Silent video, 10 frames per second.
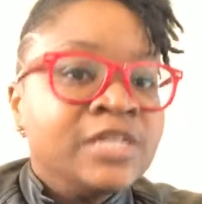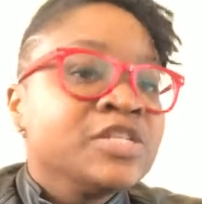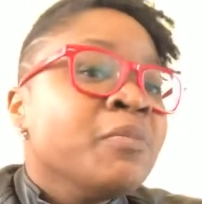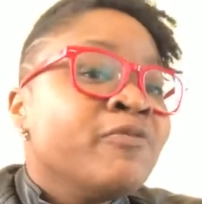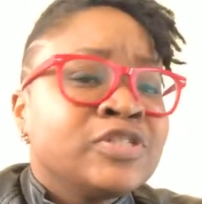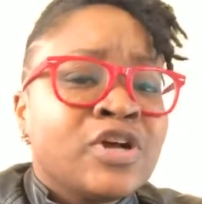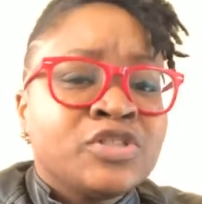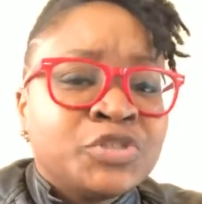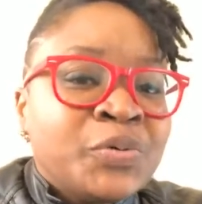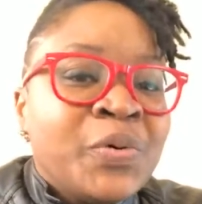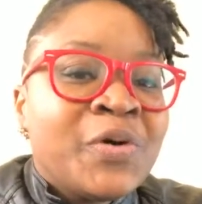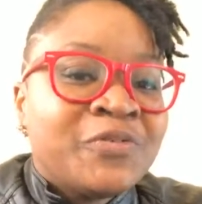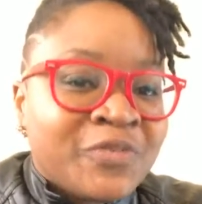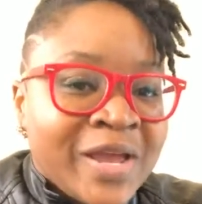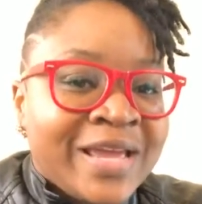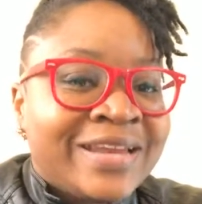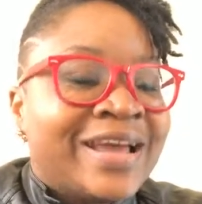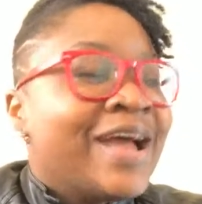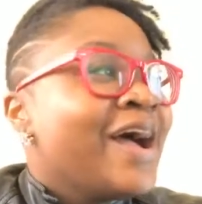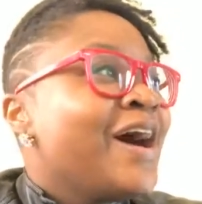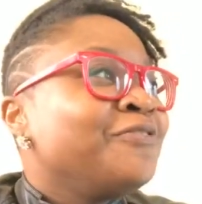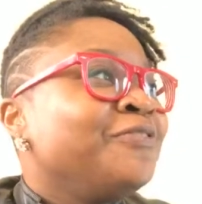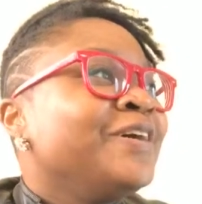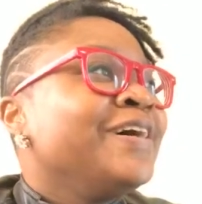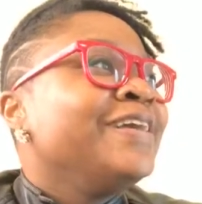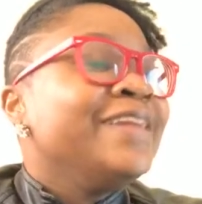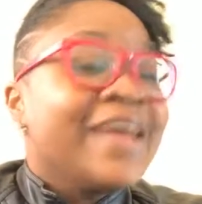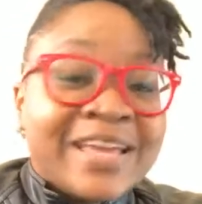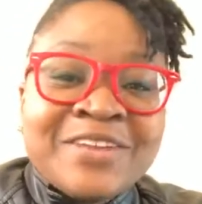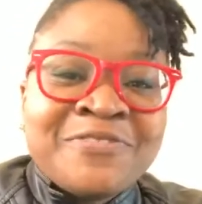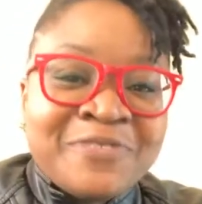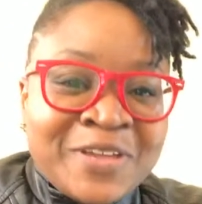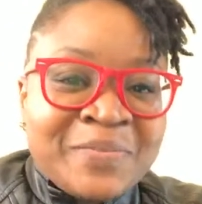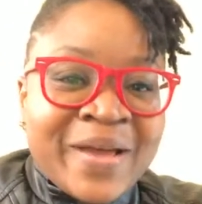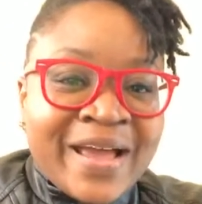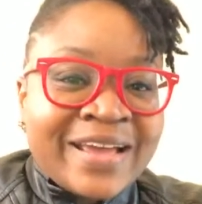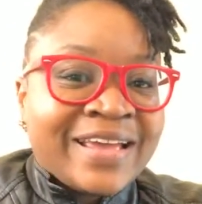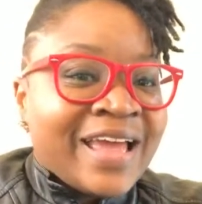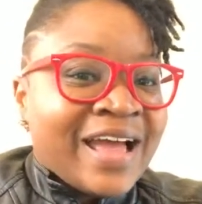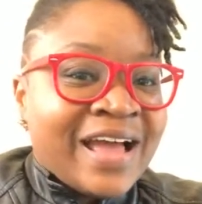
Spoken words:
Some of us are too afraid of negative feedback.